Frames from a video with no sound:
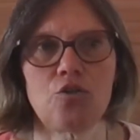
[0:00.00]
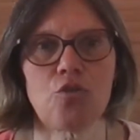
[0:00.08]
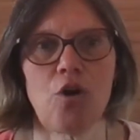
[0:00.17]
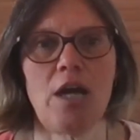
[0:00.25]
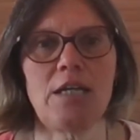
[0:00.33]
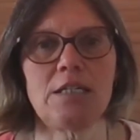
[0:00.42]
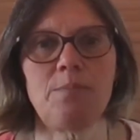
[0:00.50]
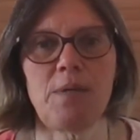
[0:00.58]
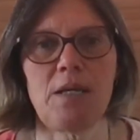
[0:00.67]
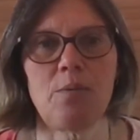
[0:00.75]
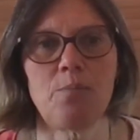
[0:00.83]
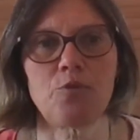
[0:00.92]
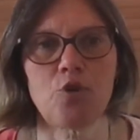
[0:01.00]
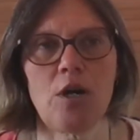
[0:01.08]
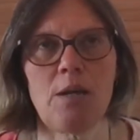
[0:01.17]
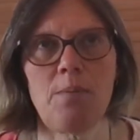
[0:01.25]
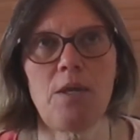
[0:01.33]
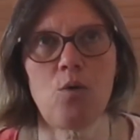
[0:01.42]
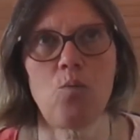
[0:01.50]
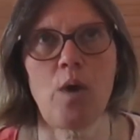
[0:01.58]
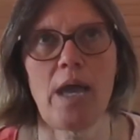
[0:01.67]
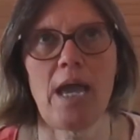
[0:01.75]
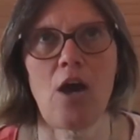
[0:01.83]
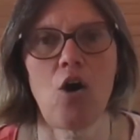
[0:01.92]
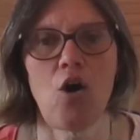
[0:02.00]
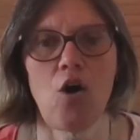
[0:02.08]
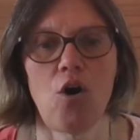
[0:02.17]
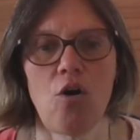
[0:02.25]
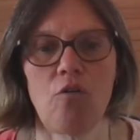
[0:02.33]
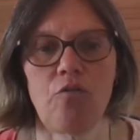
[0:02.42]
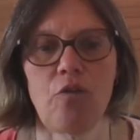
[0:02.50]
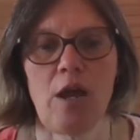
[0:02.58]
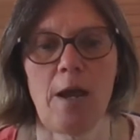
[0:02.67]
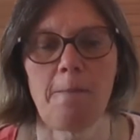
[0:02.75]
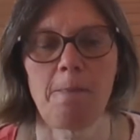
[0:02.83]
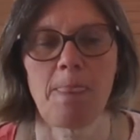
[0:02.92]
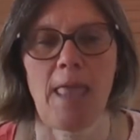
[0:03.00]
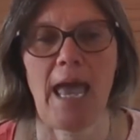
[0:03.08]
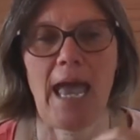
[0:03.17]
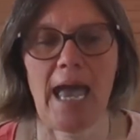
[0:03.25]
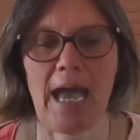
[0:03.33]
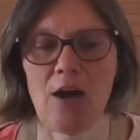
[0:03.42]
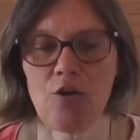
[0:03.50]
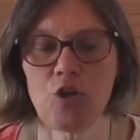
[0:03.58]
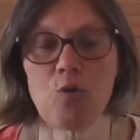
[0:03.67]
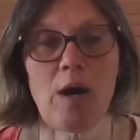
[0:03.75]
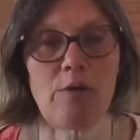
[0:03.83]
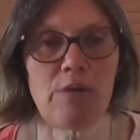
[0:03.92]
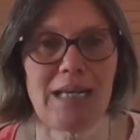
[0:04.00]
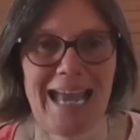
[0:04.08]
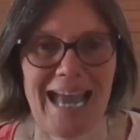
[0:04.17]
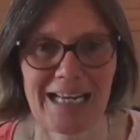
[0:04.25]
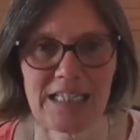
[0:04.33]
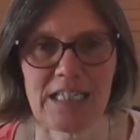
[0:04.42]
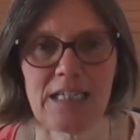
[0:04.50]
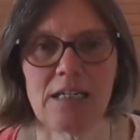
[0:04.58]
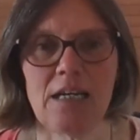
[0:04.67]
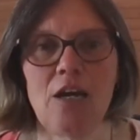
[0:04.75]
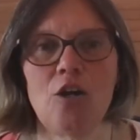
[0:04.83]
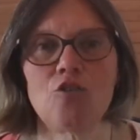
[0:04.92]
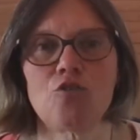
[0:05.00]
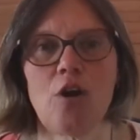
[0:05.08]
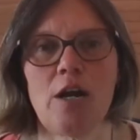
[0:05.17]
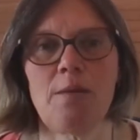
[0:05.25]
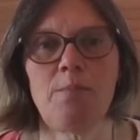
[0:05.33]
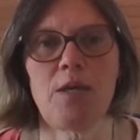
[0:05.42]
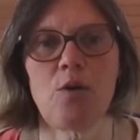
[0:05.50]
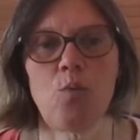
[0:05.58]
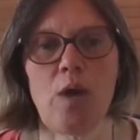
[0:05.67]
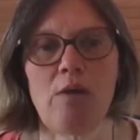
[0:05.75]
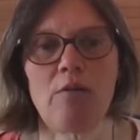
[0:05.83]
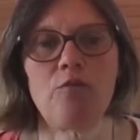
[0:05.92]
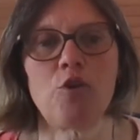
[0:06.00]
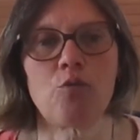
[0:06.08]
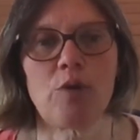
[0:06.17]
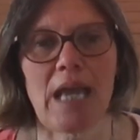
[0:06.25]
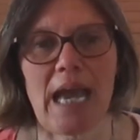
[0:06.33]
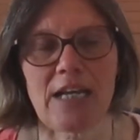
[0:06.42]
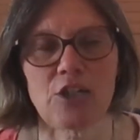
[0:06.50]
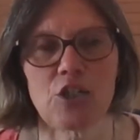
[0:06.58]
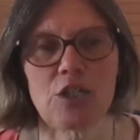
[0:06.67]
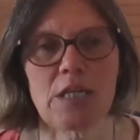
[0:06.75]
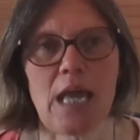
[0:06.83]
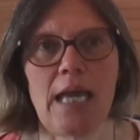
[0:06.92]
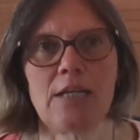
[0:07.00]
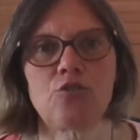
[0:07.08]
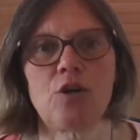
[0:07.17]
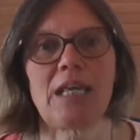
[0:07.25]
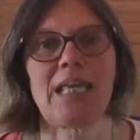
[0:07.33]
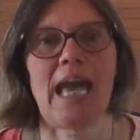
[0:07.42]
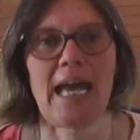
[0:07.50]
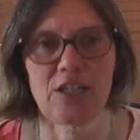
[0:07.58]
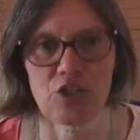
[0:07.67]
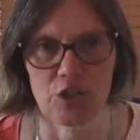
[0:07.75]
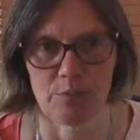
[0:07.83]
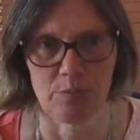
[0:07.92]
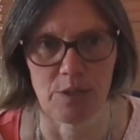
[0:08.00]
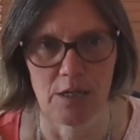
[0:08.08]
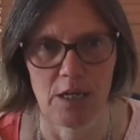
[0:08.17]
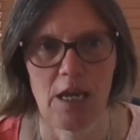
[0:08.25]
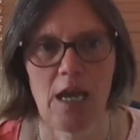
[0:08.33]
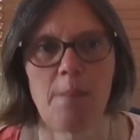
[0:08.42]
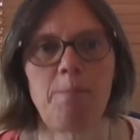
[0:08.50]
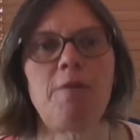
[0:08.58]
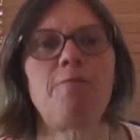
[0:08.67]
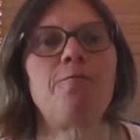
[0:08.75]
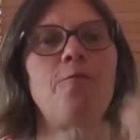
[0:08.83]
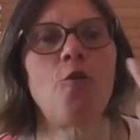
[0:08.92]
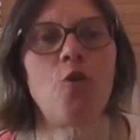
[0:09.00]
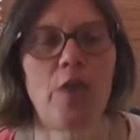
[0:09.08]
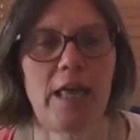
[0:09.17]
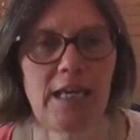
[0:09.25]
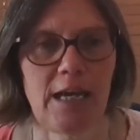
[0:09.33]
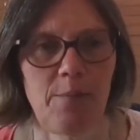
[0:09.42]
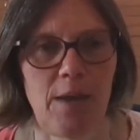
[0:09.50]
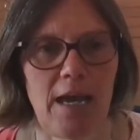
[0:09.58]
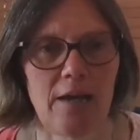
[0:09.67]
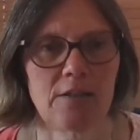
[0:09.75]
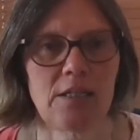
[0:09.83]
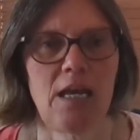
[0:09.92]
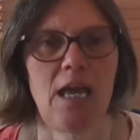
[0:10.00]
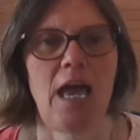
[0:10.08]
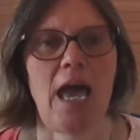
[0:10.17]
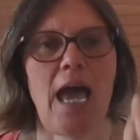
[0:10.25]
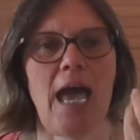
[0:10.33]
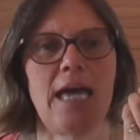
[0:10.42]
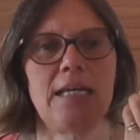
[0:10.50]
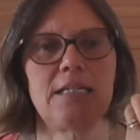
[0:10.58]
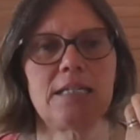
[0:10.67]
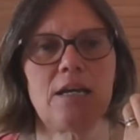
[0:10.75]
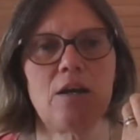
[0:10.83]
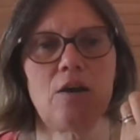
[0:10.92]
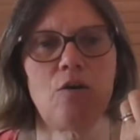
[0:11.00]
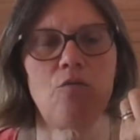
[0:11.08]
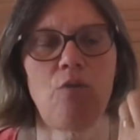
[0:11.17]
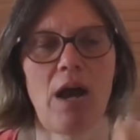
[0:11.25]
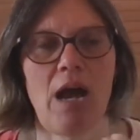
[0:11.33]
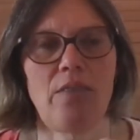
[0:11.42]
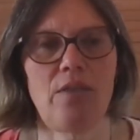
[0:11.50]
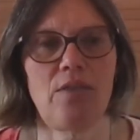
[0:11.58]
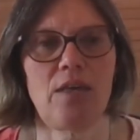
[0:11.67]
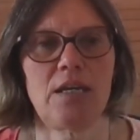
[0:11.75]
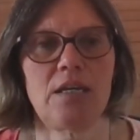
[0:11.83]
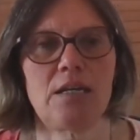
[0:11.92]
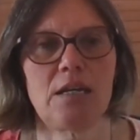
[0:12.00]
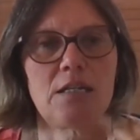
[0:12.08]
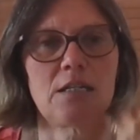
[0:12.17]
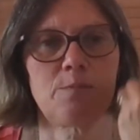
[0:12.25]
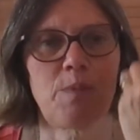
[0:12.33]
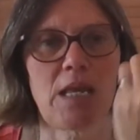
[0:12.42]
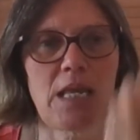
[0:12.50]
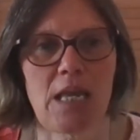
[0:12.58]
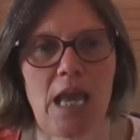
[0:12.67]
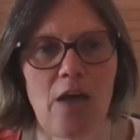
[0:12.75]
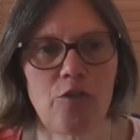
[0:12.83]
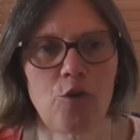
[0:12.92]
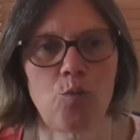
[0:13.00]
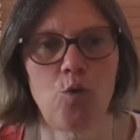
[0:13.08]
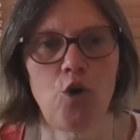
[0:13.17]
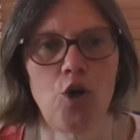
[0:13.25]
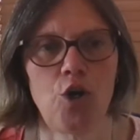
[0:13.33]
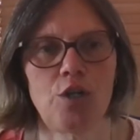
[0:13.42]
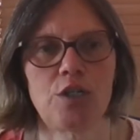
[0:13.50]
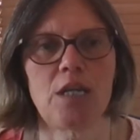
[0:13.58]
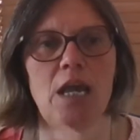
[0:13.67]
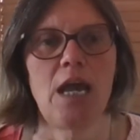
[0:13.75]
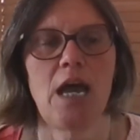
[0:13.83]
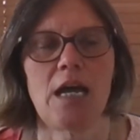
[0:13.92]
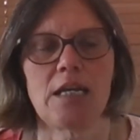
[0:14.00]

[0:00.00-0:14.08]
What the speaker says: try to be aware of how you are reacting. Try to be aware of your reactions and try to catch them before they come out. And rather than speaking out the words,